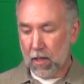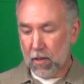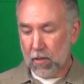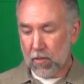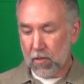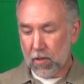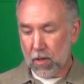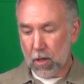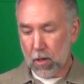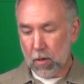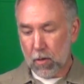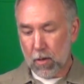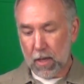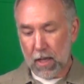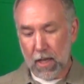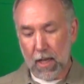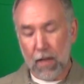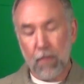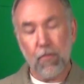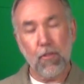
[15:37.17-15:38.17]
So
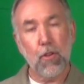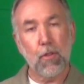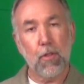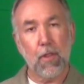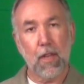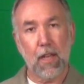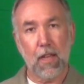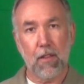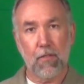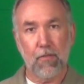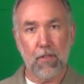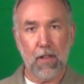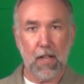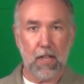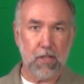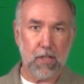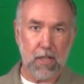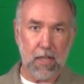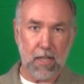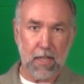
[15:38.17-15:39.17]
if you think the
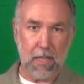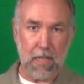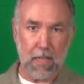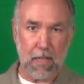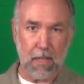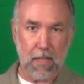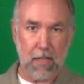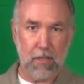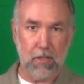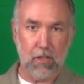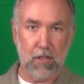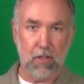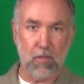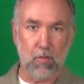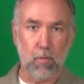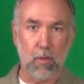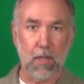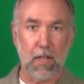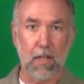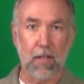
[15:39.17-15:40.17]
flashing light technology is
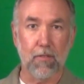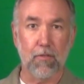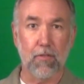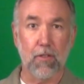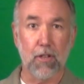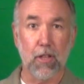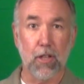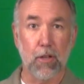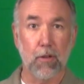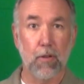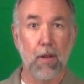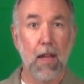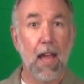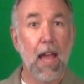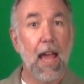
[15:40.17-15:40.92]
working for you,